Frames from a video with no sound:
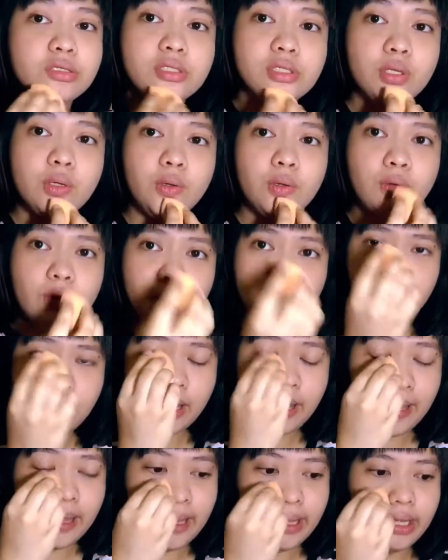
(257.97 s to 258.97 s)
so
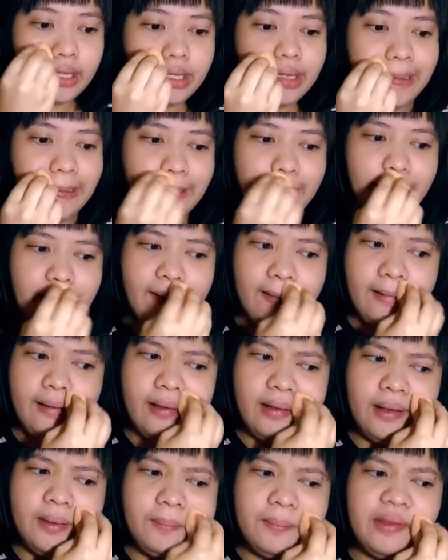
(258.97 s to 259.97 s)

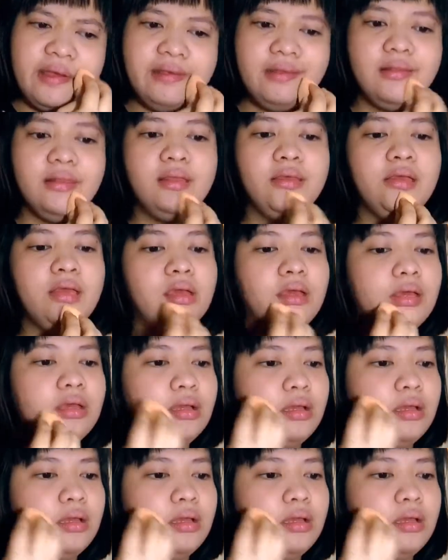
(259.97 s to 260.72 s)
um i think